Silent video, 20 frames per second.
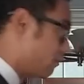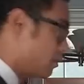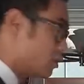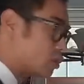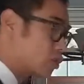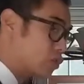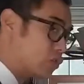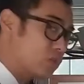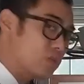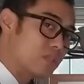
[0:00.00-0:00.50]
I've
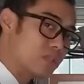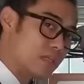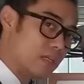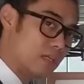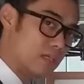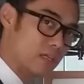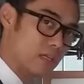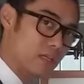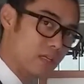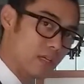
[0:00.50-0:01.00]
introduced
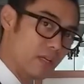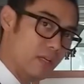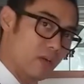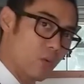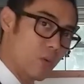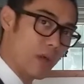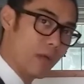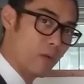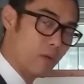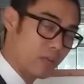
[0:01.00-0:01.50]
it in a
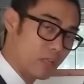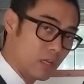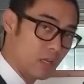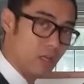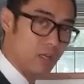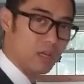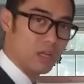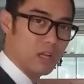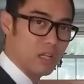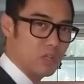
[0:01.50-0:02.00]
way with a
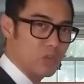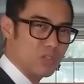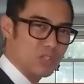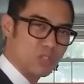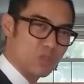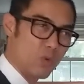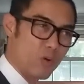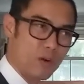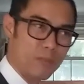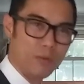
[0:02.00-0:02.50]
little
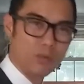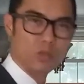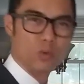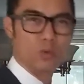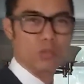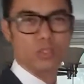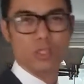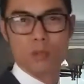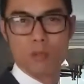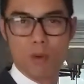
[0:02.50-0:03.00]
story about
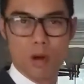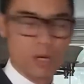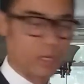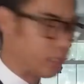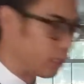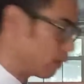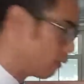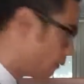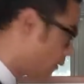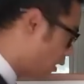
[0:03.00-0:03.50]
going to the
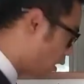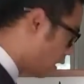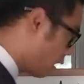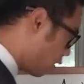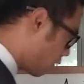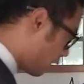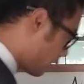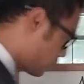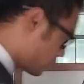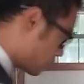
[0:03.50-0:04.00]
market.
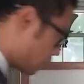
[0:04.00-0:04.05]
Right,